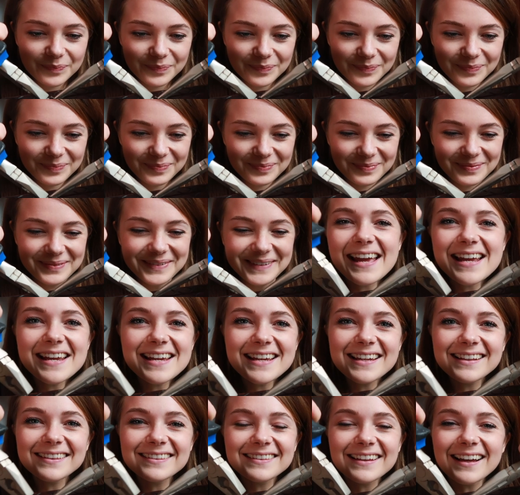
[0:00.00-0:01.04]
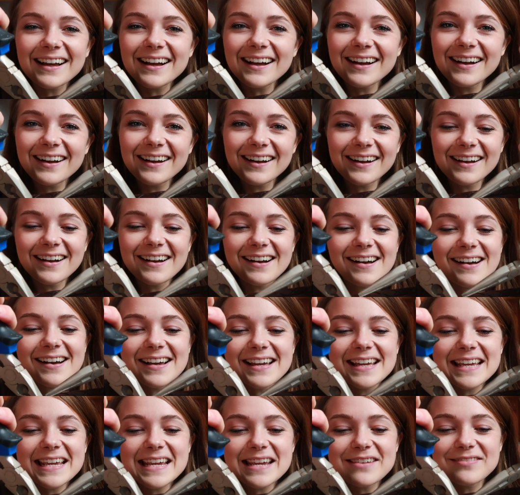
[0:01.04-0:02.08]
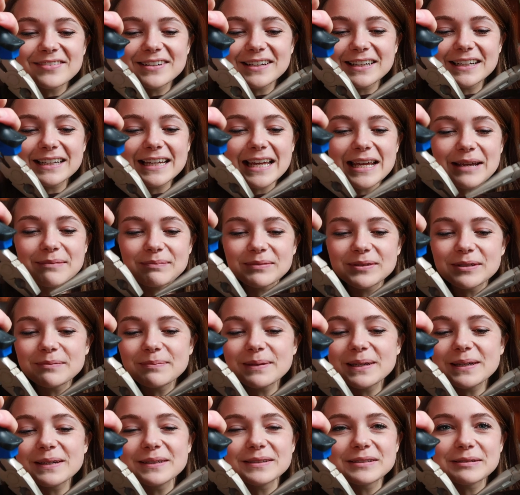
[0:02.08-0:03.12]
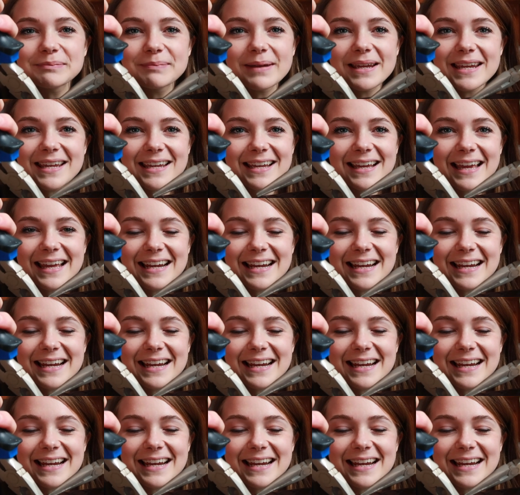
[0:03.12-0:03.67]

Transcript: I hate that I even claim to be good at making